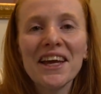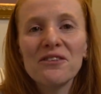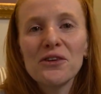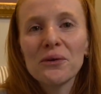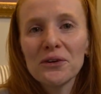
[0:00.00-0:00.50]

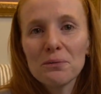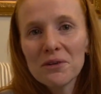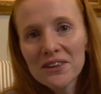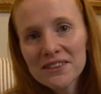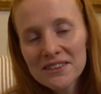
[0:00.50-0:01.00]
If you're into
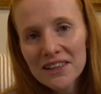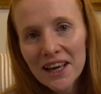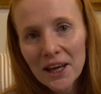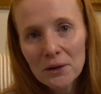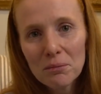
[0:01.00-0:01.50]
books
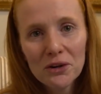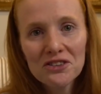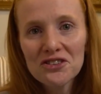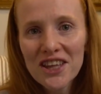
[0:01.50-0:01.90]
and bookish